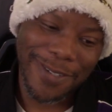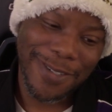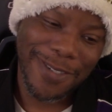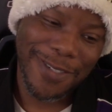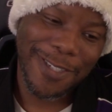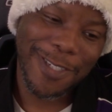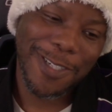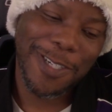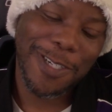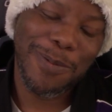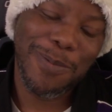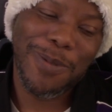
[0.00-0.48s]
It's
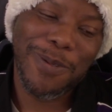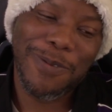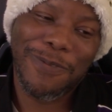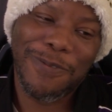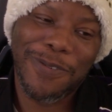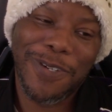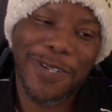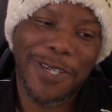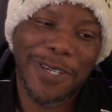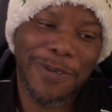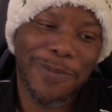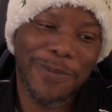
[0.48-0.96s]
going to be
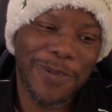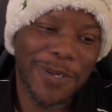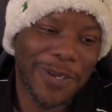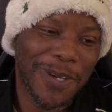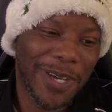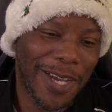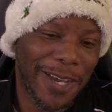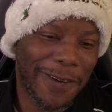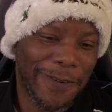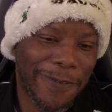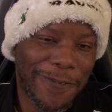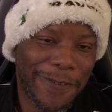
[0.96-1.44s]
fun. We're going
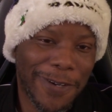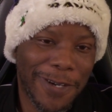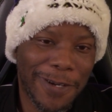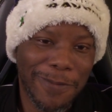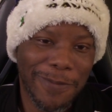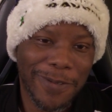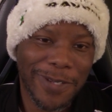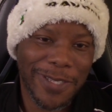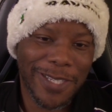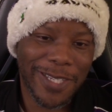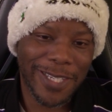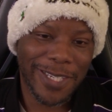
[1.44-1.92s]
to have fun
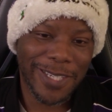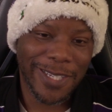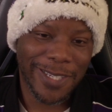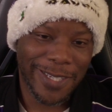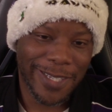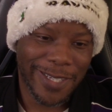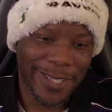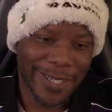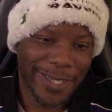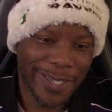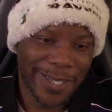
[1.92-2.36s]
with this.